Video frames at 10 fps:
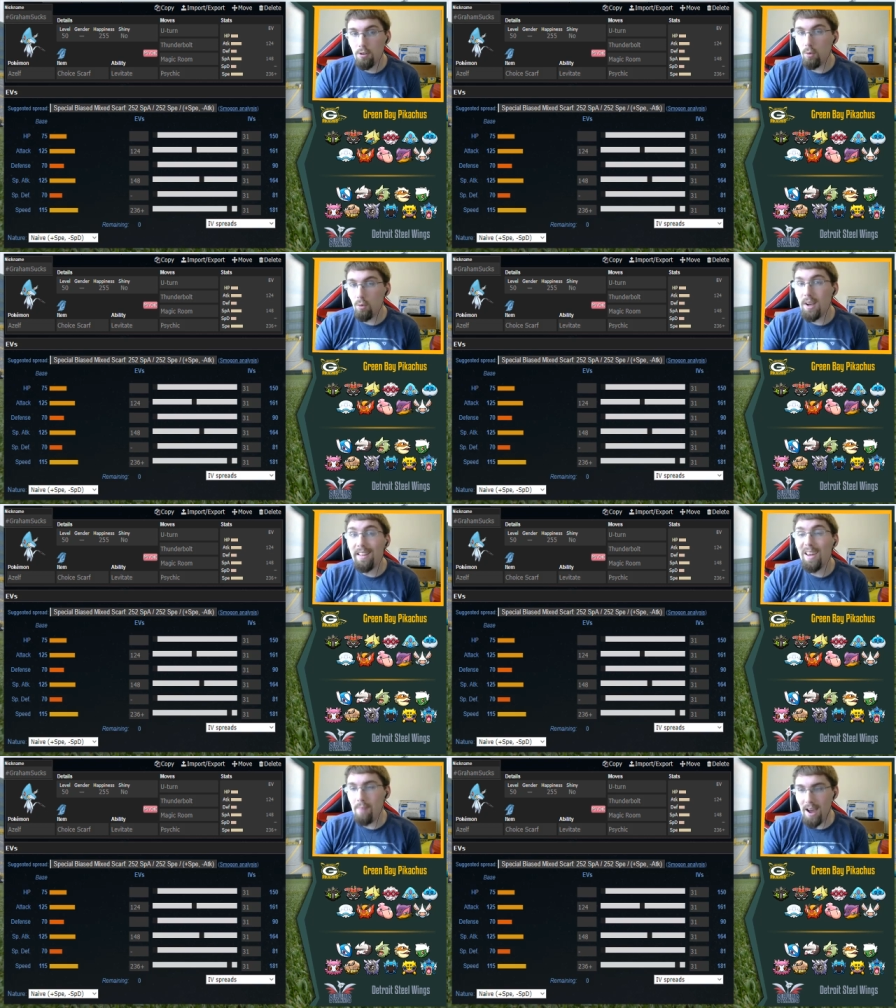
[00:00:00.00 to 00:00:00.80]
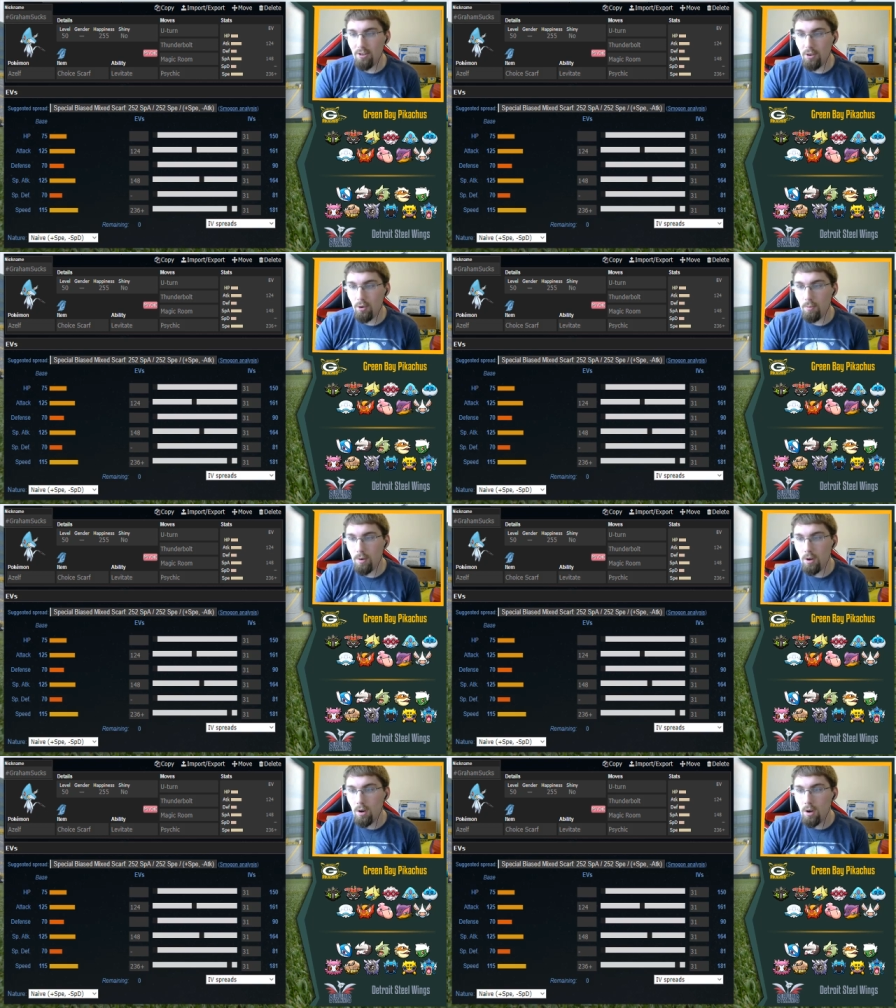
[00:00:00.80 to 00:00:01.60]
So we click Magic
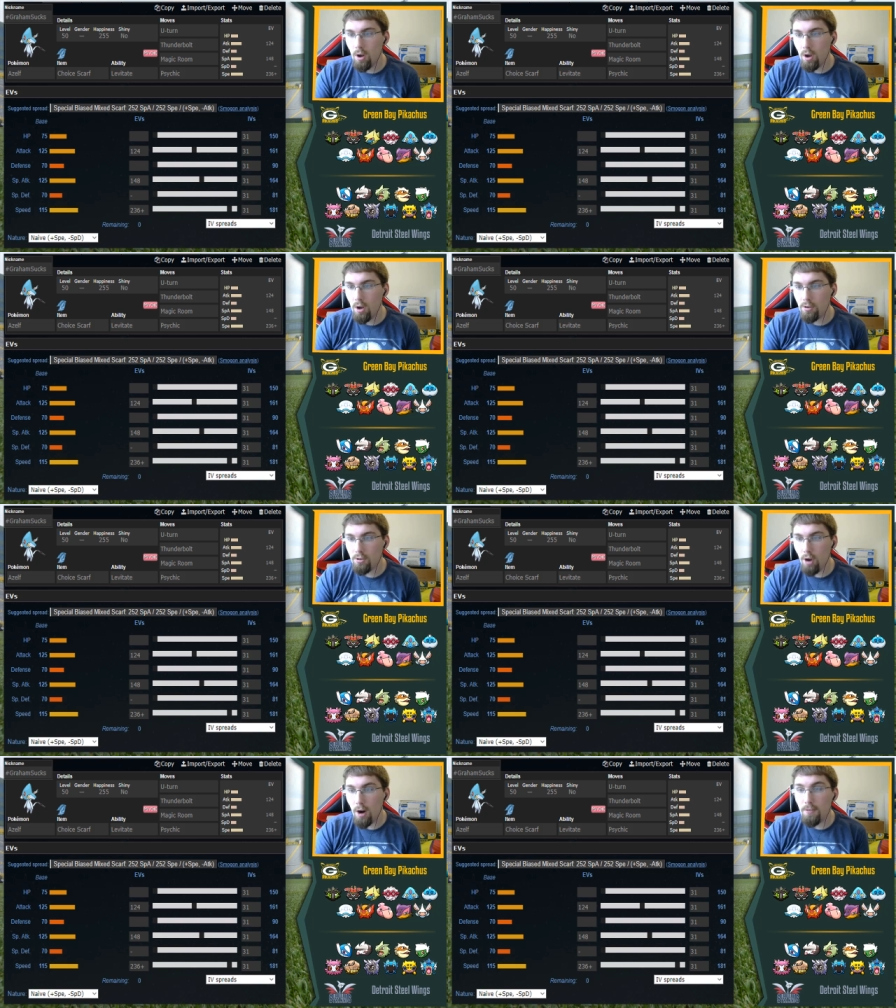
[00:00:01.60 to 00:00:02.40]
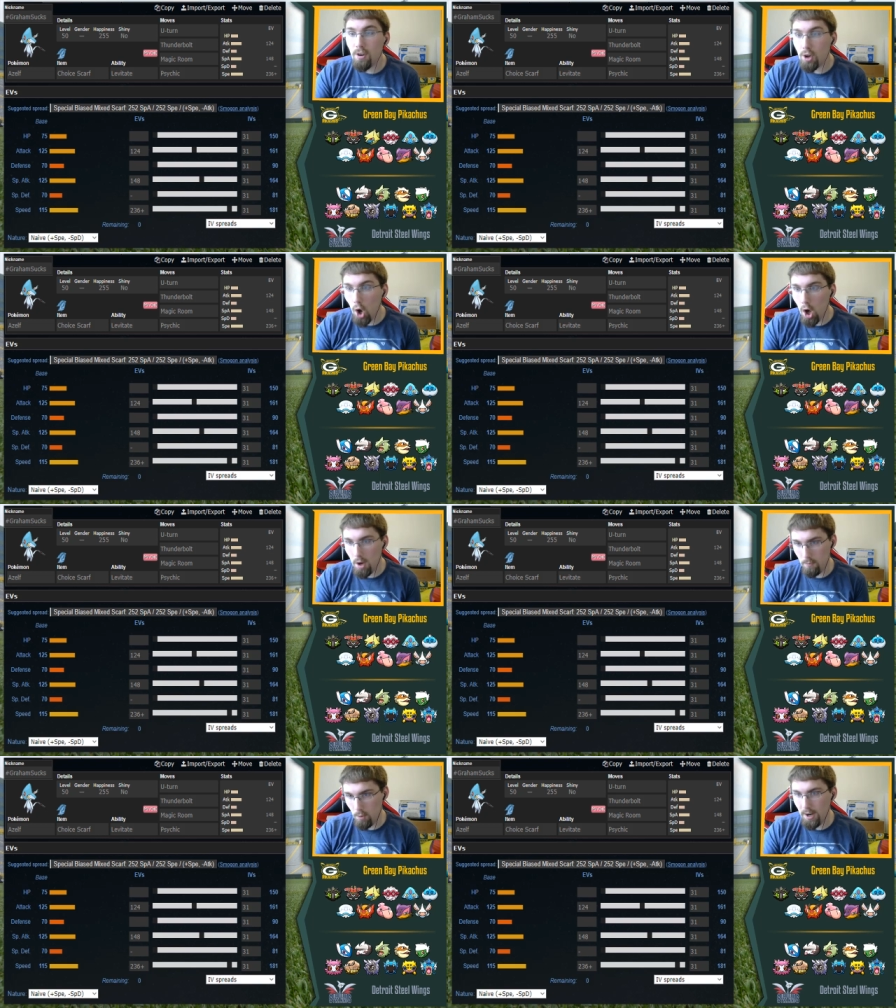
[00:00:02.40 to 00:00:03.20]
Room. Scarfs are
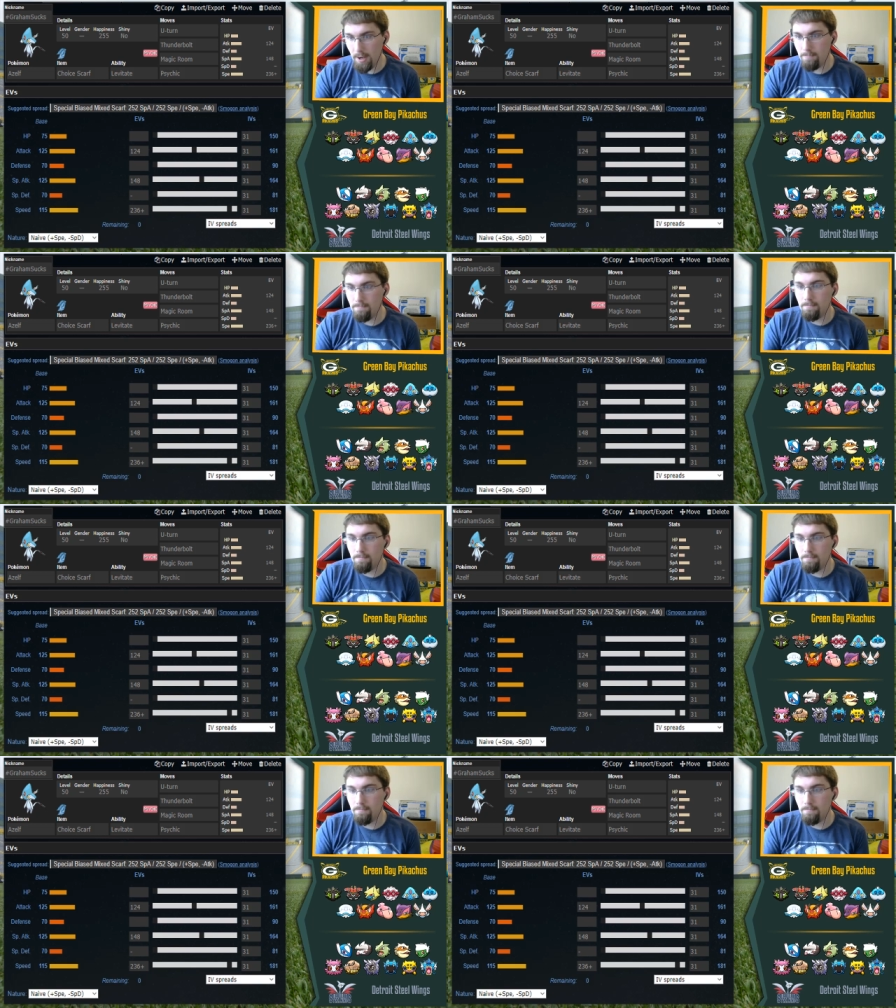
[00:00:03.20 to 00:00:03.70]
gone, right?